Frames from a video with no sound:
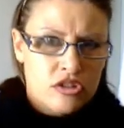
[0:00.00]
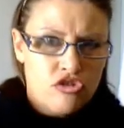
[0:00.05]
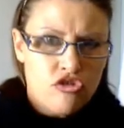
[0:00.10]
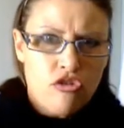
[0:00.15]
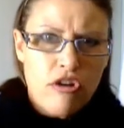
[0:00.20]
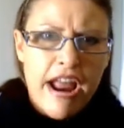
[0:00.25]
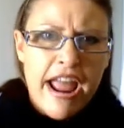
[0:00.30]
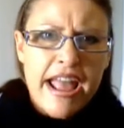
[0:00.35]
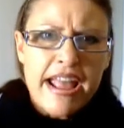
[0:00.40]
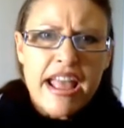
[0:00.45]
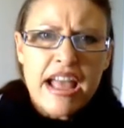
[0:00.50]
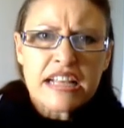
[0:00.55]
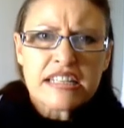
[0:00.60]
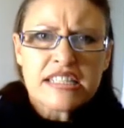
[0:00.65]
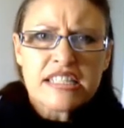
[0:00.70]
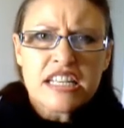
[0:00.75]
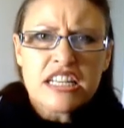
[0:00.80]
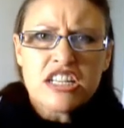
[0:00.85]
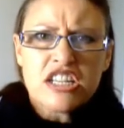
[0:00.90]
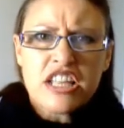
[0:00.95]
Drag
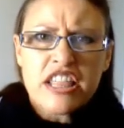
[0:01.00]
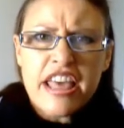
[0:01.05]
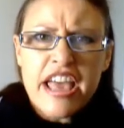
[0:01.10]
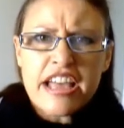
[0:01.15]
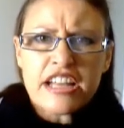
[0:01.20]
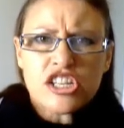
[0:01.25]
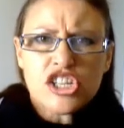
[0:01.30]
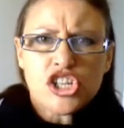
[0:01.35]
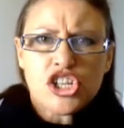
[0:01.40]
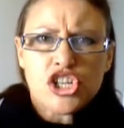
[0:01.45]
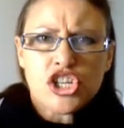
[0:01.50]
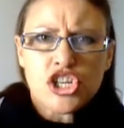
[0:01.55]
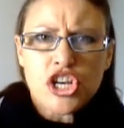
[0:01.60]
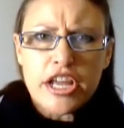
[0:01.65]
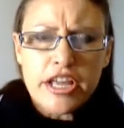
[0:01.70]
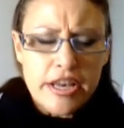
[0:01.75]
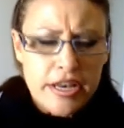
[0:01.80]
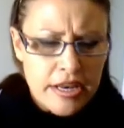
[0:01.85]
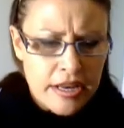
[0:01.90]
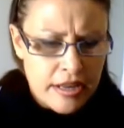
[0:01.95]
us into that
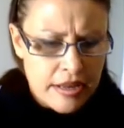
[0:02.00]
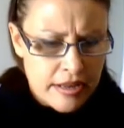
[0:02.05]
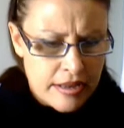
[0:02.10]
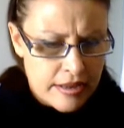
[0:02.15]
shit.